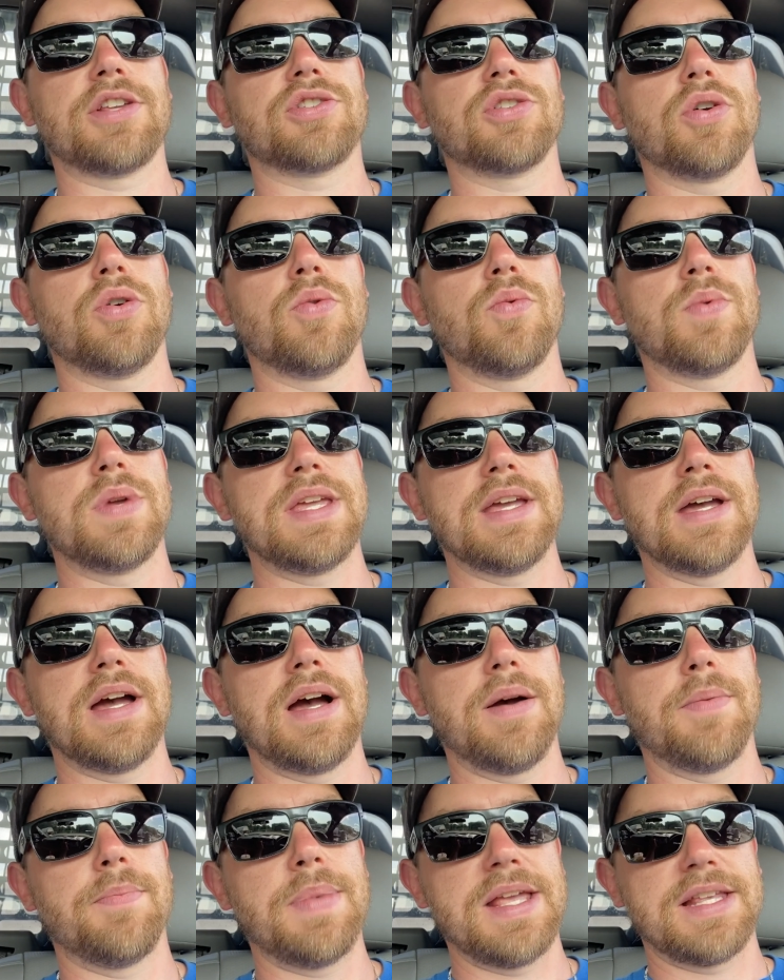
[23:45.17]
so we
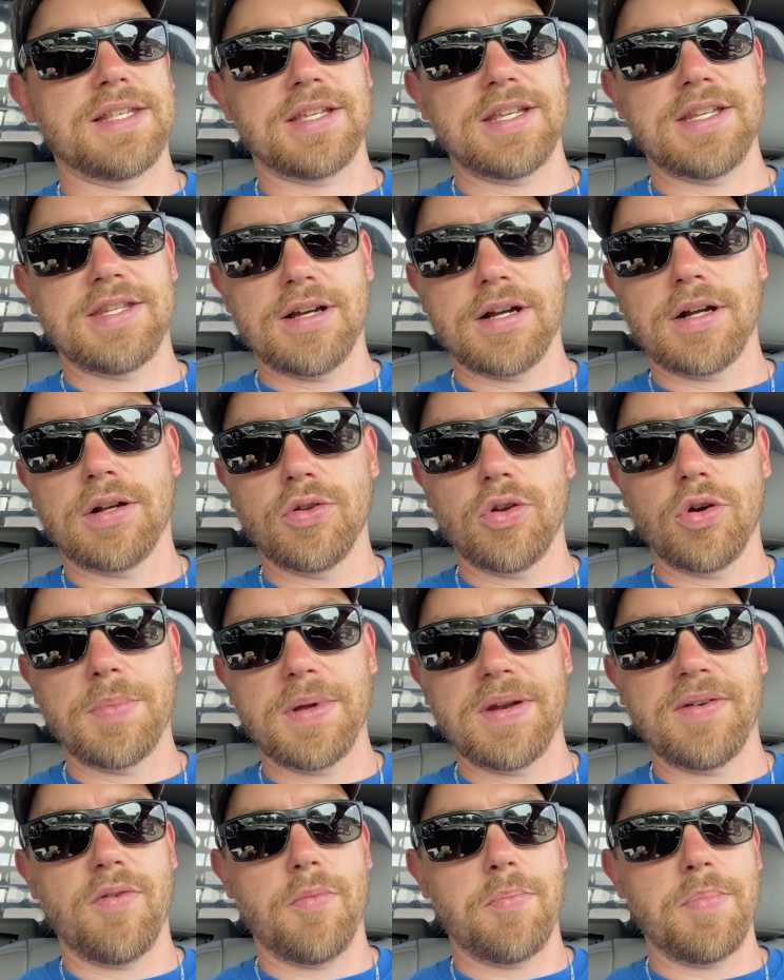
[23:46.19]
uh, basically dug a little
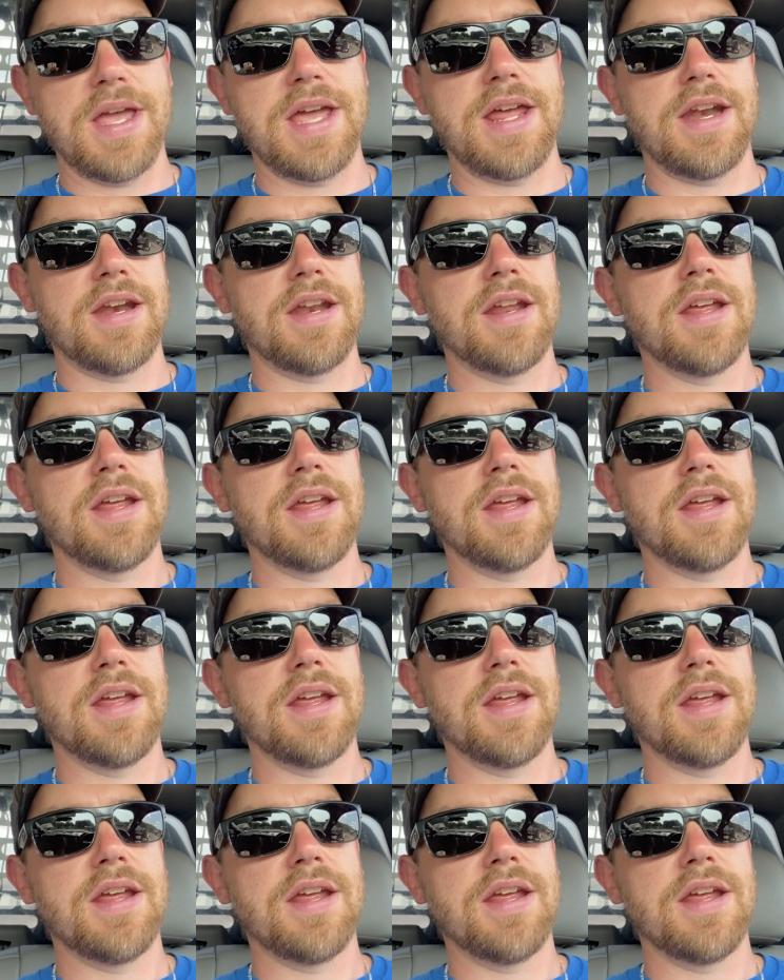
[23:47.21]
bit of a pit,